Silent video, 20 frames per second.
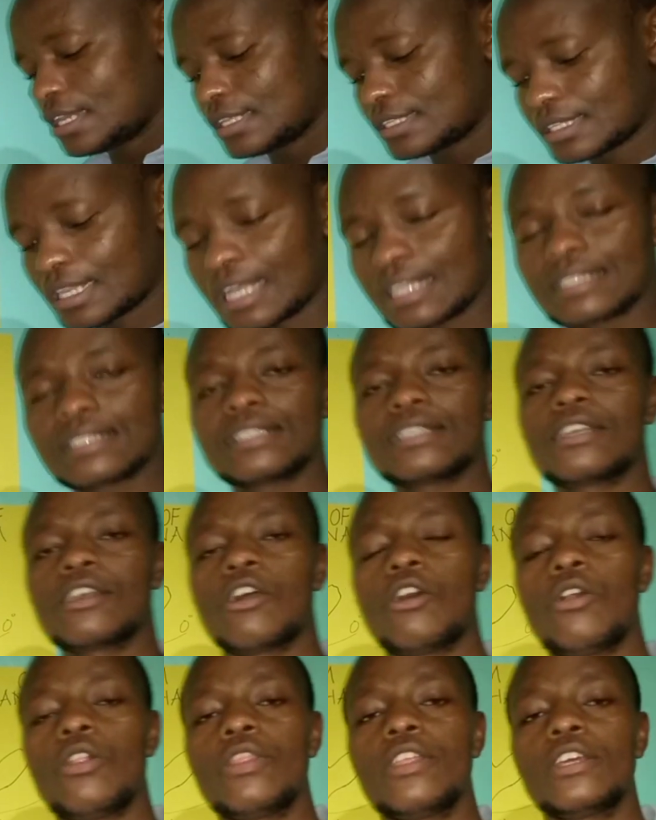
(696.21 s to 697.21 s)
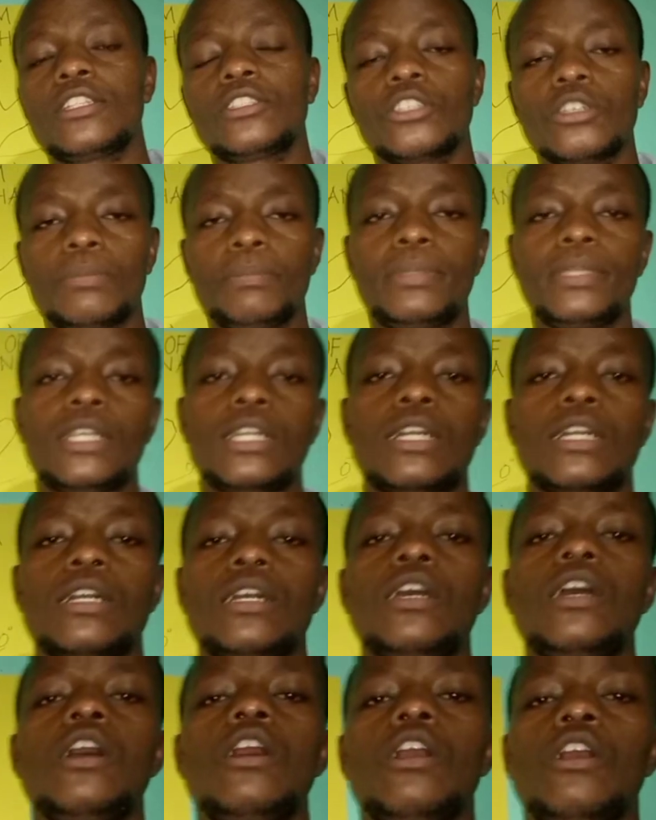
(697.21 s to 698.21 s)
discussing on the topic
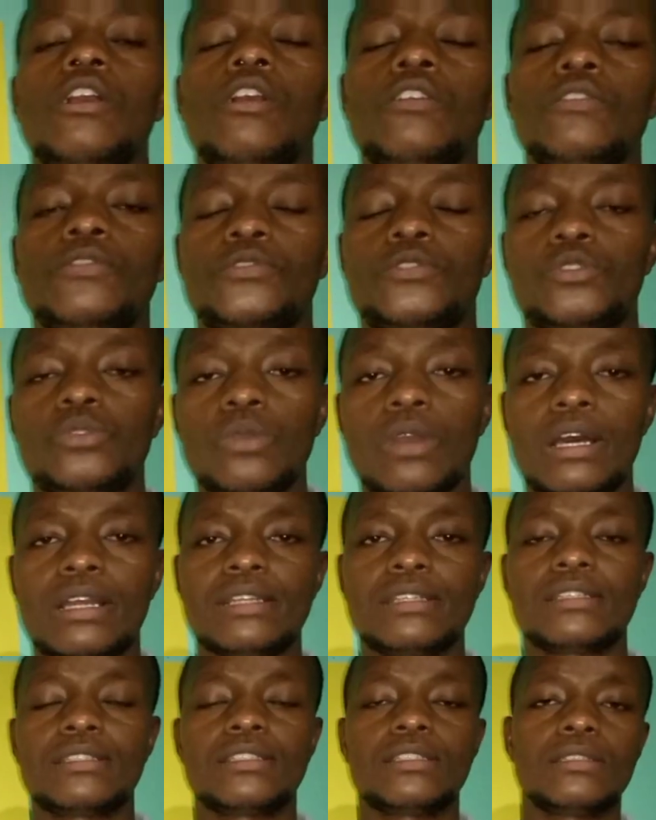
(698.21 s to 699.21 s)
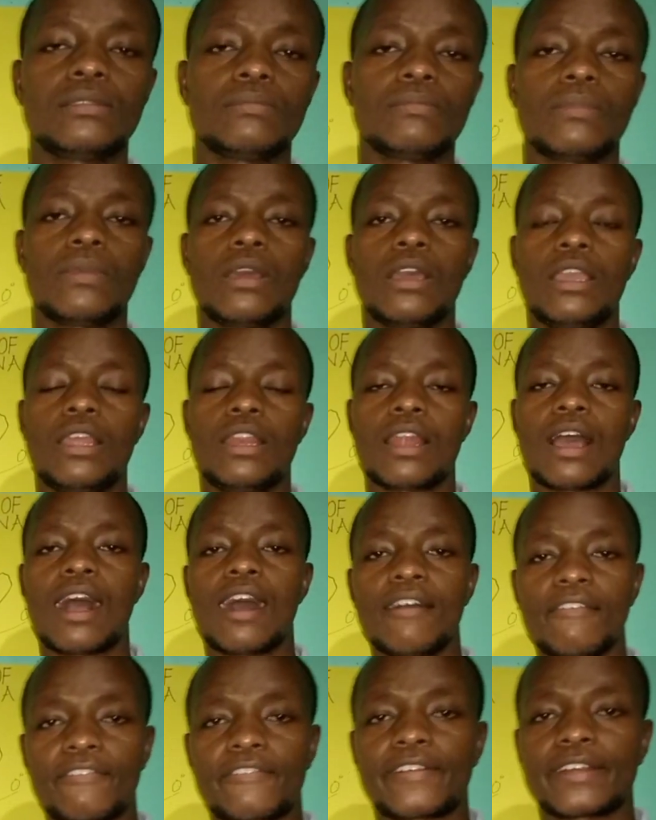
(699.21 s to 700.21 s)
of tourism in
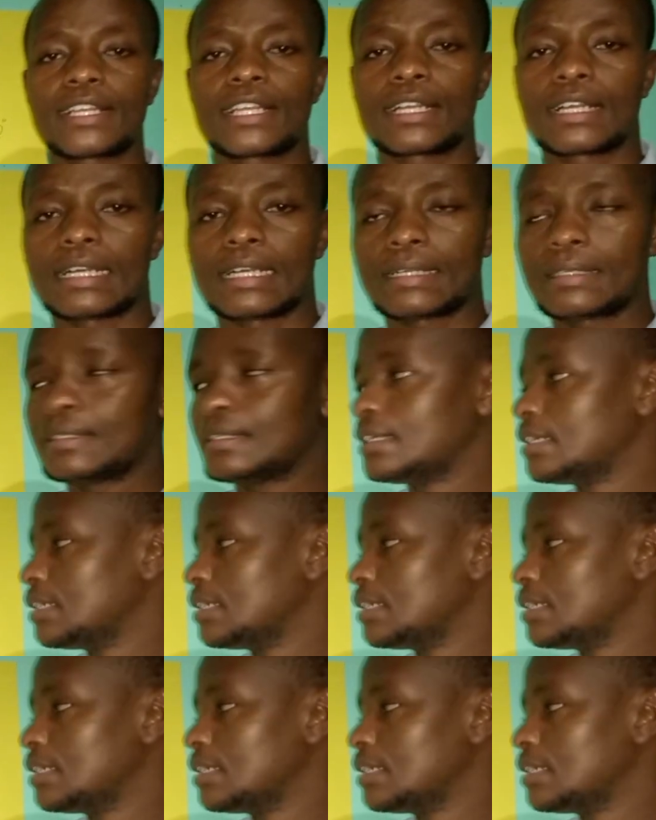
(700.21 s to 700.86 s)
Africa,